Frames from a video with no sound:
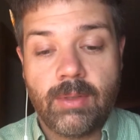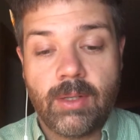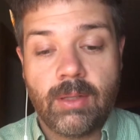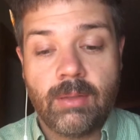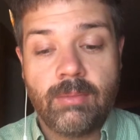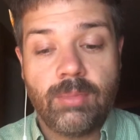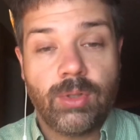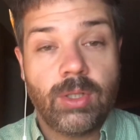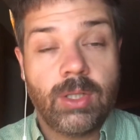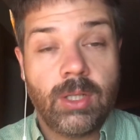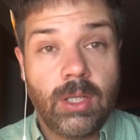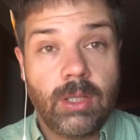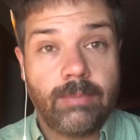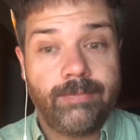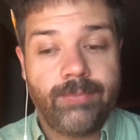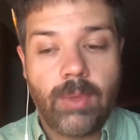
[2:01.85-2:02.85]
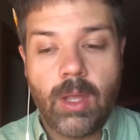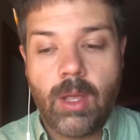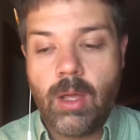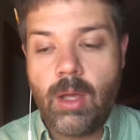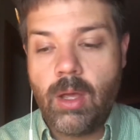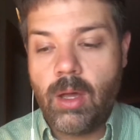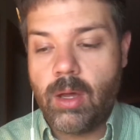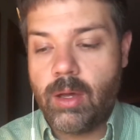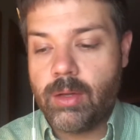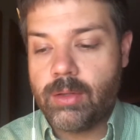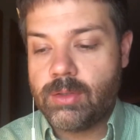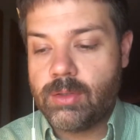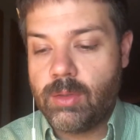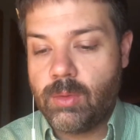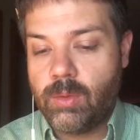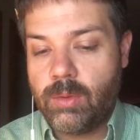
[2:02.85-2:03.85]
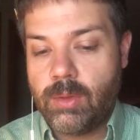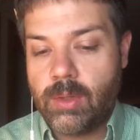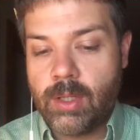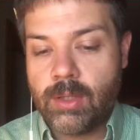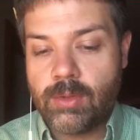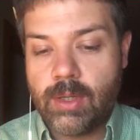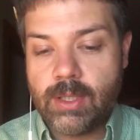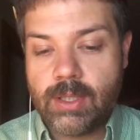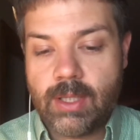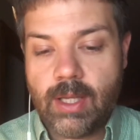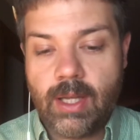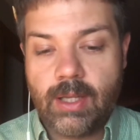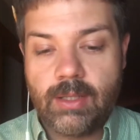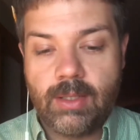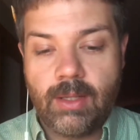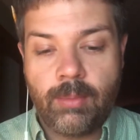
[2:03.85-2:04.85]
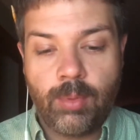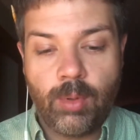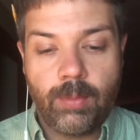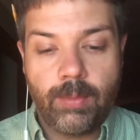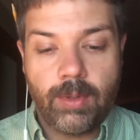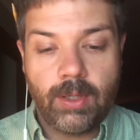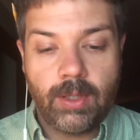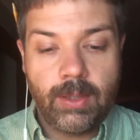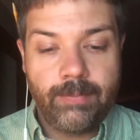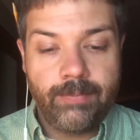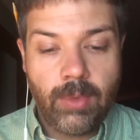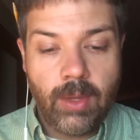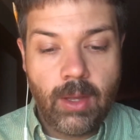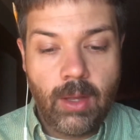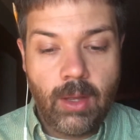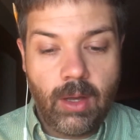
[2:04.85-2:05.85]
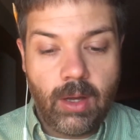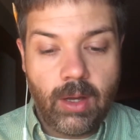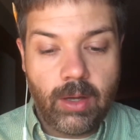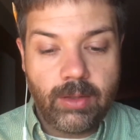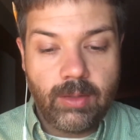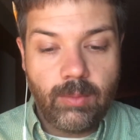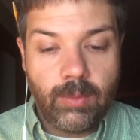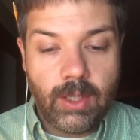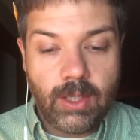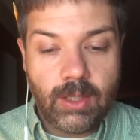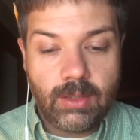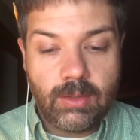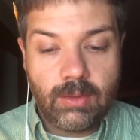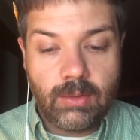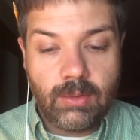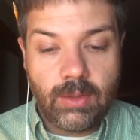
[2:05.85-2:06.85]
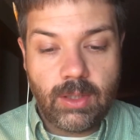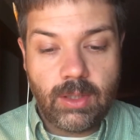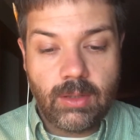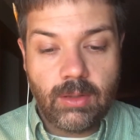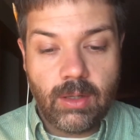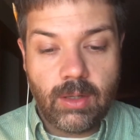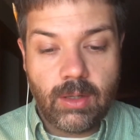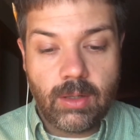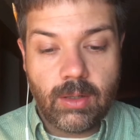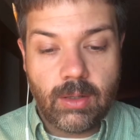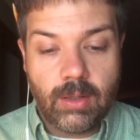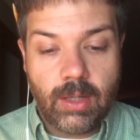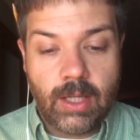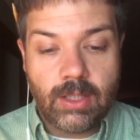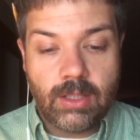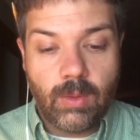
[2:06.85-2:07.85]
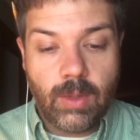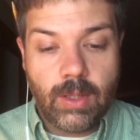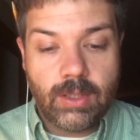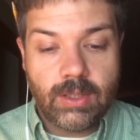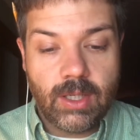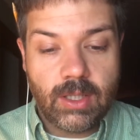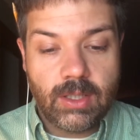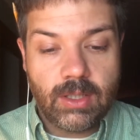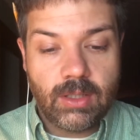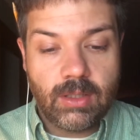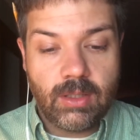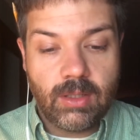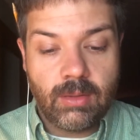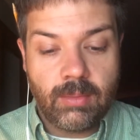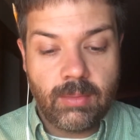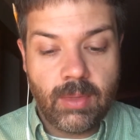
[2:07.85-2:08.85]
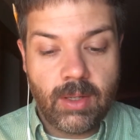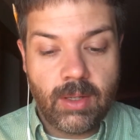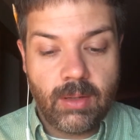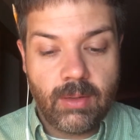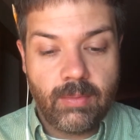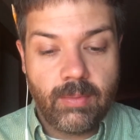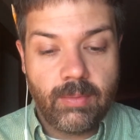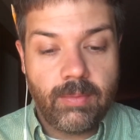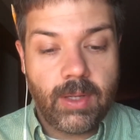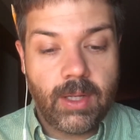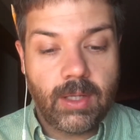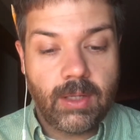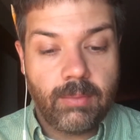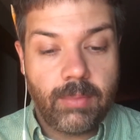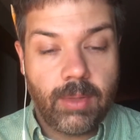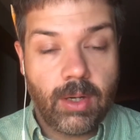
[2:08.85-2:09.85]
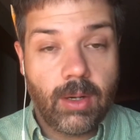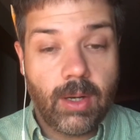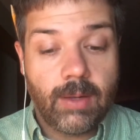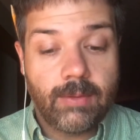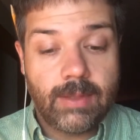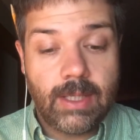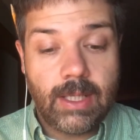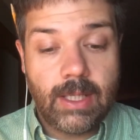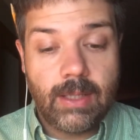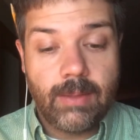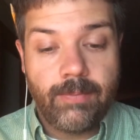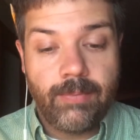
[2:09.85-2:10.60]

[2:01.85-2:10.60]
none, put none. So address that appropriately. Then we get into the HOA section, paragraph D.